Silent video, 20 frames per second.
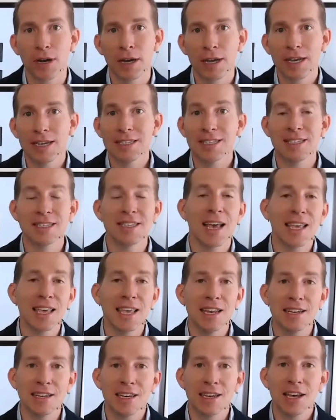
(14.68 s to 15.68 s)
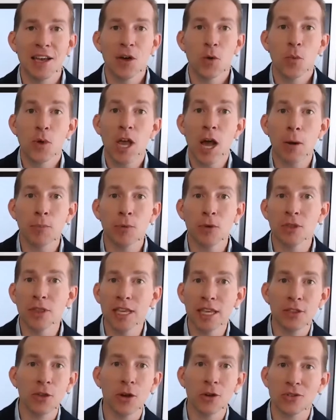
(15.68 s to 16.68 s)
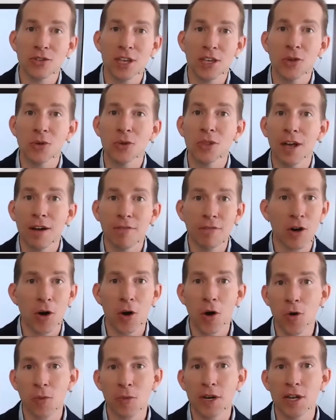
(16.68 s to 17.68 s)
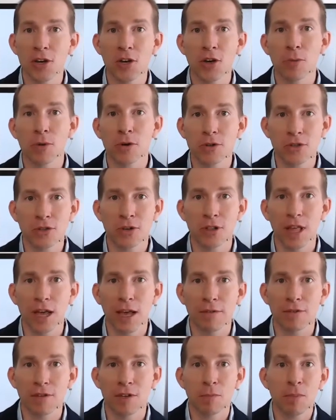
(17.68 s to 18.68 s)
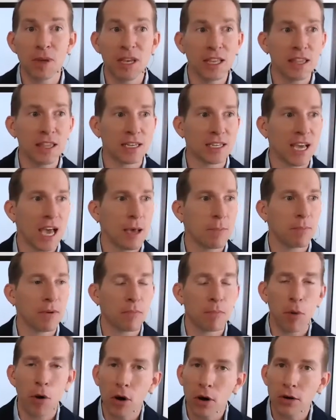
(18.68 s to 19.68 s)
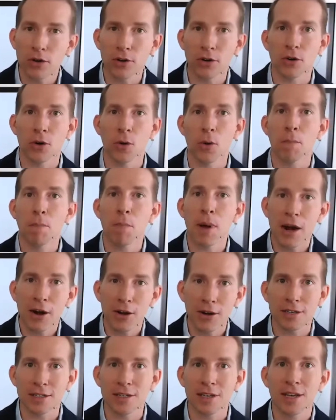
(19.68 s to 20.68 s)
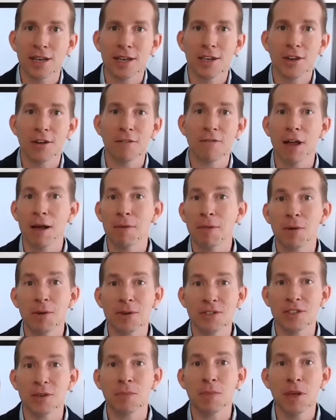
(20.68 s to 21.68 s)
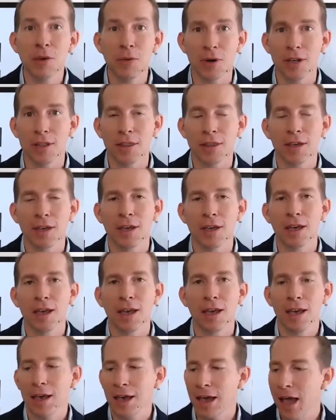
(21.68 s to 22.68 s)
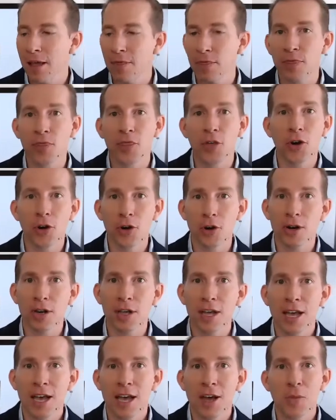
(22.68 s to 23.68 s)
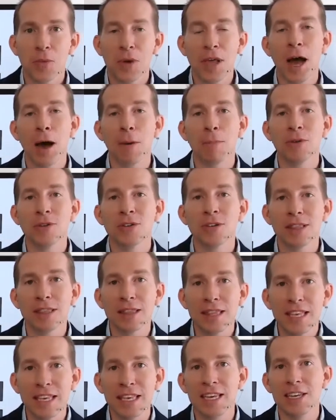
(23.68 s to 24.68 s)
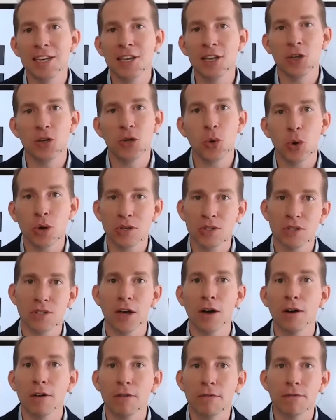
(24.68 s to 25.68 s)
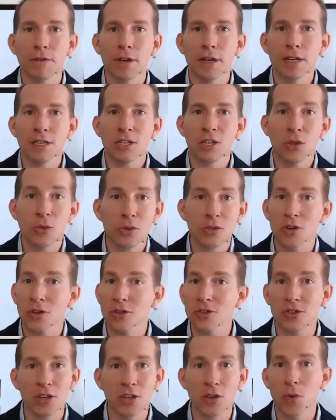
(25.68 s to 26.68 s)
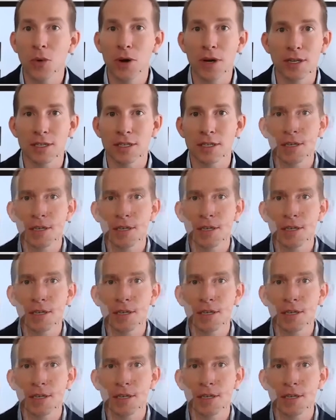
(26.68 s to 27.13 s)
Second, we help you lead those that you love at home and in your personal life, to be the type of partner or parent your family wants to be with. And third, we help you to lead yourself to the results that you want.